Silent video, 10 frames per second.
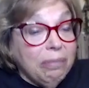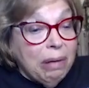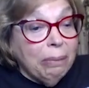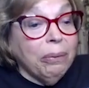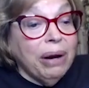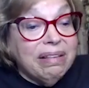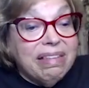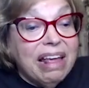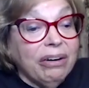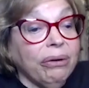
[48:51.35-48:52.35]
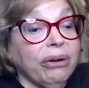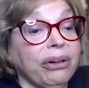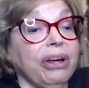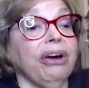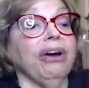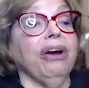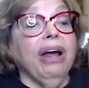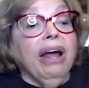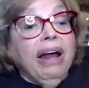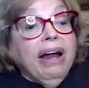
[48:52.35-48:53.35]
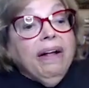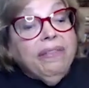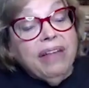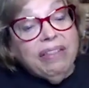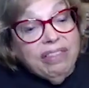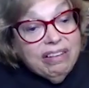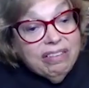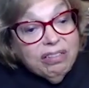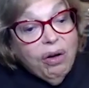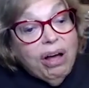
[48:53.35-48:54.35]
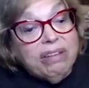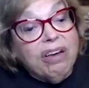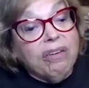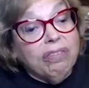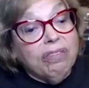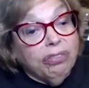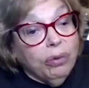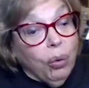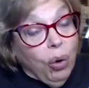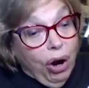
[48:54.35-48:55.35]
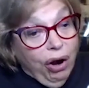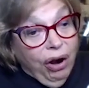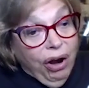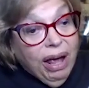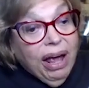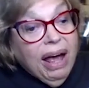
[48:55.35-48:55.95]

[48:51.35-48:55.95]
remember what I said earlier, that these laws are a floor.